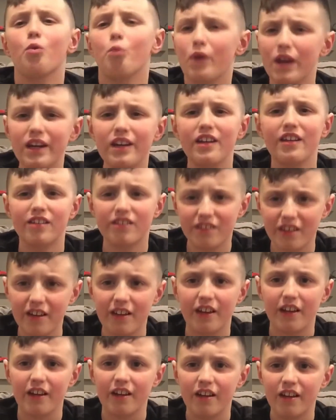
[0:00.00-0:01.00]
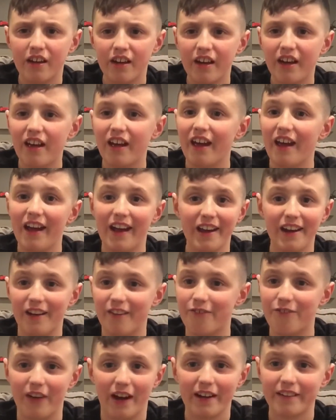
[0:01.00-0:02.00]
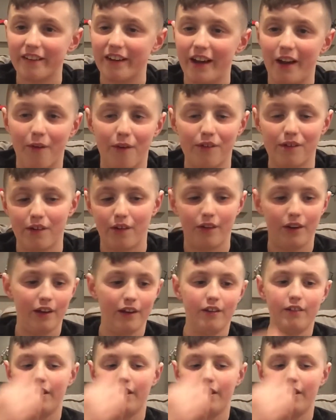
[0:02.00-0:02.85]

windy city ain't affecting Arizona.